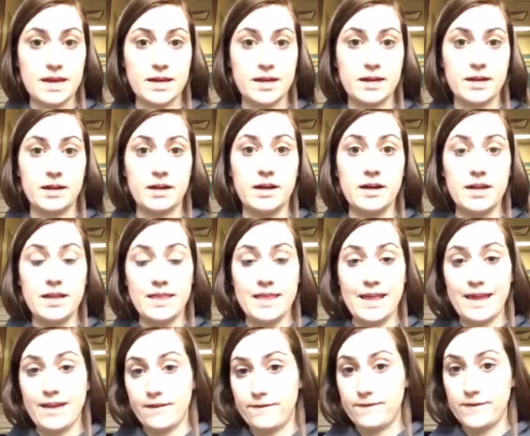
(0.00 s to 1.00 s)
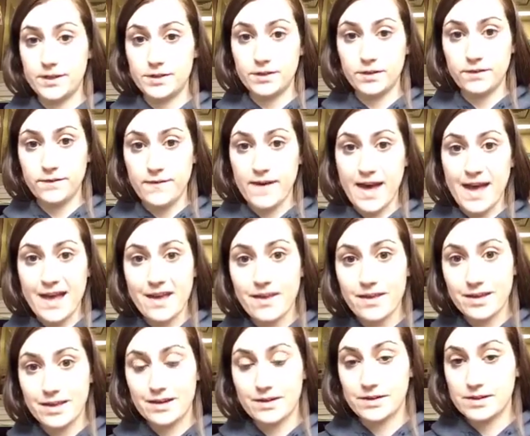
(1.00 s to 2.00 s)
their like official
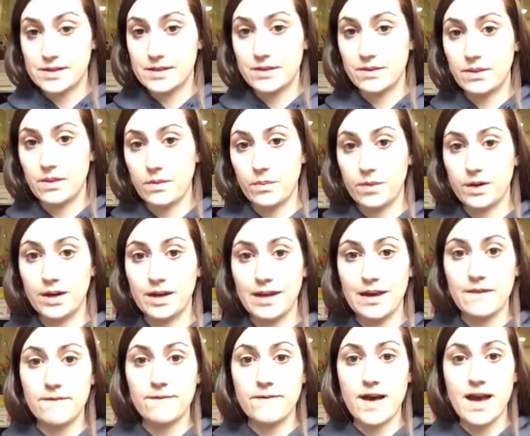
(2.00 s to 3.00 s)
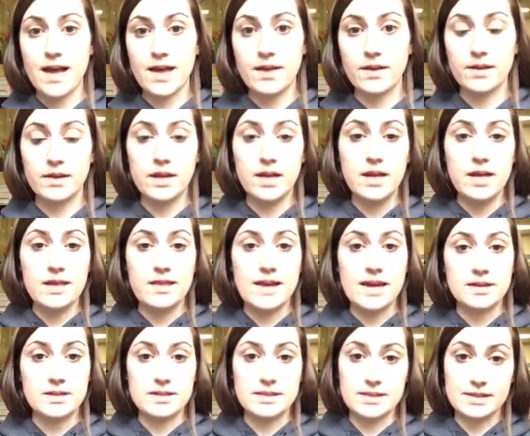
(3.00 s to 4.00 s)
file and also the working file
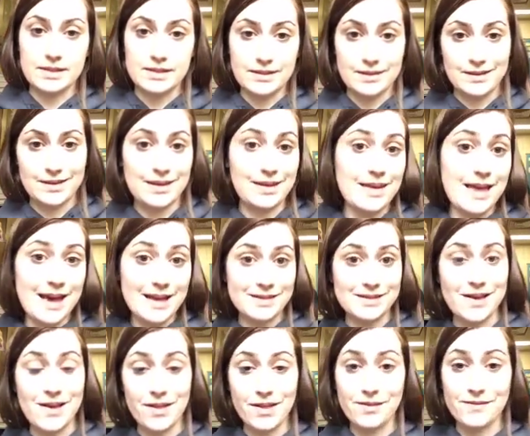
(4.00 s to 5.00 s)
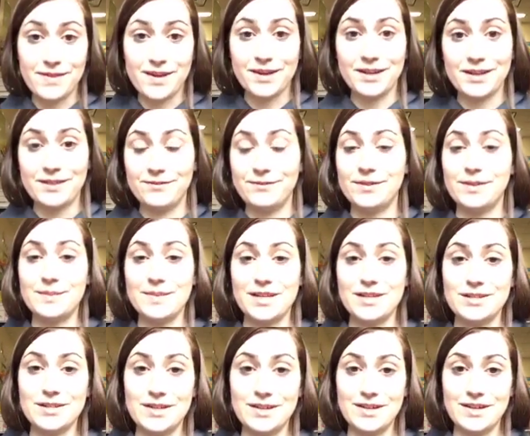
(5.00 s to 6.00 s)
that just has all of their
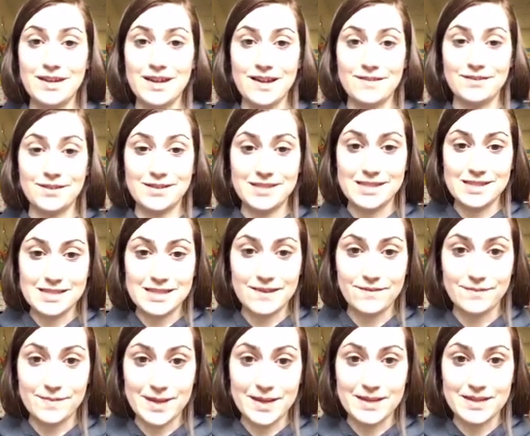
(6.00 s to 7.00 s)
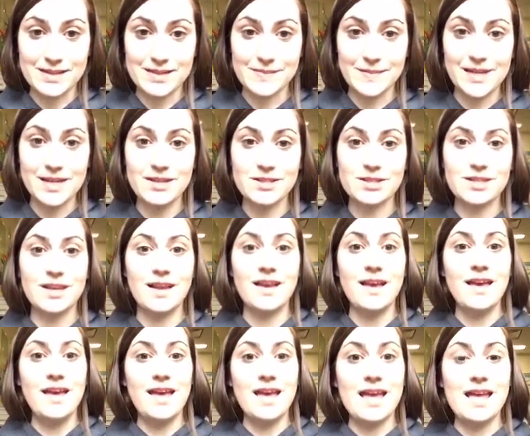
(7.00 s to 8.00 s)
information ever since they've been in speech.
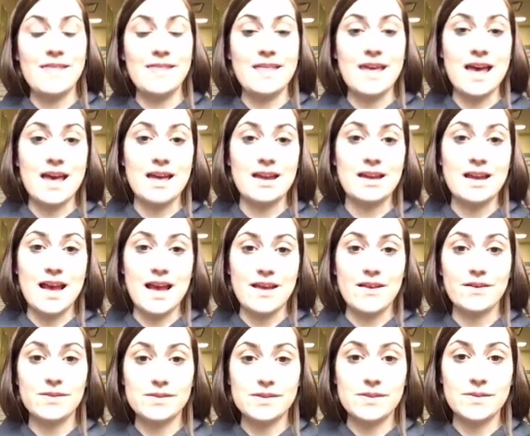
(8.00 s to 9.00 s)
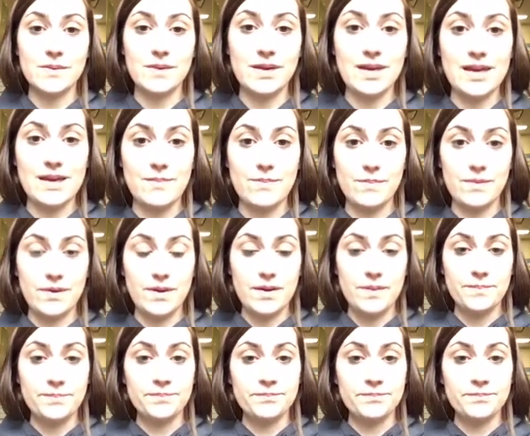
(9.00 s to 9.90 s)
And then I also keep